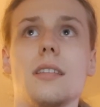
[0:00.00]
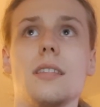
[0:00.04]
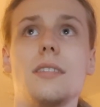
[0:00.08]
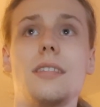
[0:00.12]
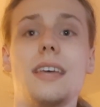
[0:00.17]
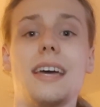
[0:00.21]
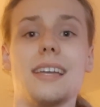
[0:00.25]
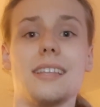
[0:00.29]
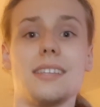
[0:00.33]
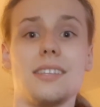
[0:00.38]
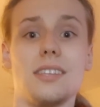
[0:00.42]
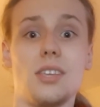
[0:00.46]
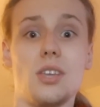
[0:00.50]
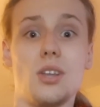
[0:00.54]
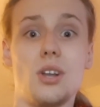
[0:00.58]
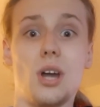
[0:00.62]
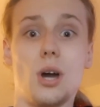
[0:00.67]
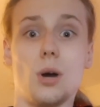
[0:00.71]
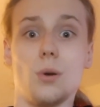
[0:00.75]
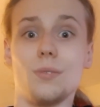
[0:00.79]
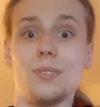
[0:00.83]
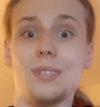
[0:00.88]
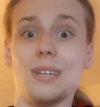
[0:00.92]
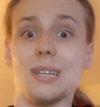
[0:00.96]
that, you
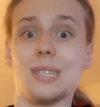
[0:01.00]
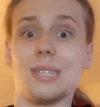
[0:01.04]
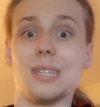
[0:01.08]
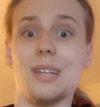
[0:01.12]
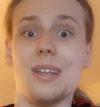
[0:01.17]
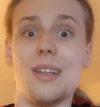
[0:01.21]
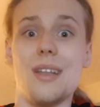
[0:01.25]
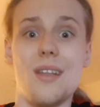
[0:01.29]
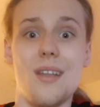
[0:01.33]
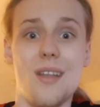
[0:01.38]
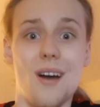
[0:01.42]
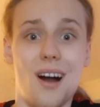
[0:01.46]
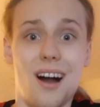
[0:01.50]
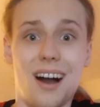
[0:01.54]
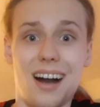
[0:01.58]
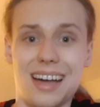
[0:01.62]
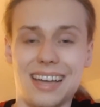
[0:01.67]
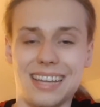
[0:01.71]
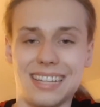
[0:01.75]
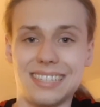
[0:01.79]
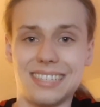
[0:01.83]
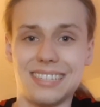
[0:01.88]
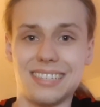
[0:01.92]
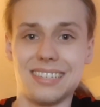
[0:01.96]
know, does
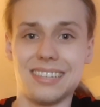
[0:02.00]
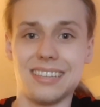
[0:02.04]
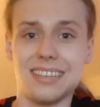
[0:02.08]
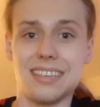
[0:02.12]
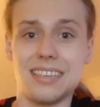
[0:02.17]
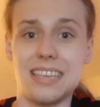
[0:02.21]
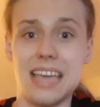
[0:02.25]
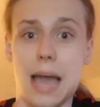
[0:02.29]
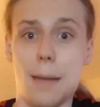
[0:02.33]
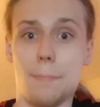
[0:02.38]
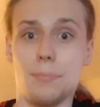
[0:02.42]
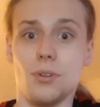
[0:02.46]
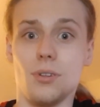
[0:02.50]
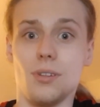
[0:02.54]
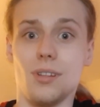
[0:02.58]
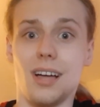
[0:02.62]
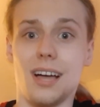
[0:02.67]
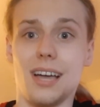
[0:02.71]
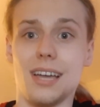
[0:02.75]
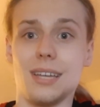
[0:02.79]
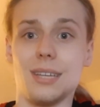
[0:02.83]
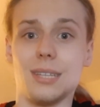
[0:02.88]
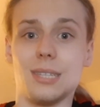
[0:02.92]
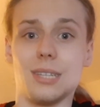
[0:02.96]
not
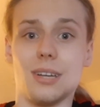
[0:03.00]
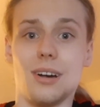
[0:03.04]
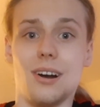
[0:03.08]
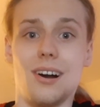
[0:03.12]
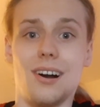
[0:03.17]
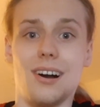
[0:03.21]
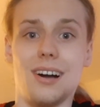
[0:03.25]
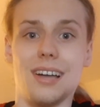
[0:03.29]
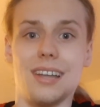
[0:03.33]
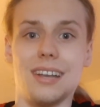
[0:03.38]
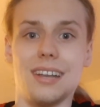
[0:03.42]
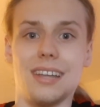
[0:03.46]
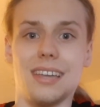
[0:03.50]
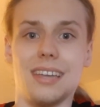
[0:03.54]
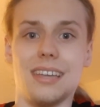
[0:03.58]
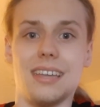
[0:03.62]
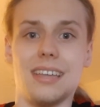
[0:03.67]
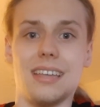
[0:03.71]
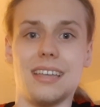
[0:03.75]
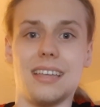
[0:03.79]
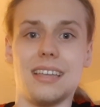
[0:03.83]
capitalize on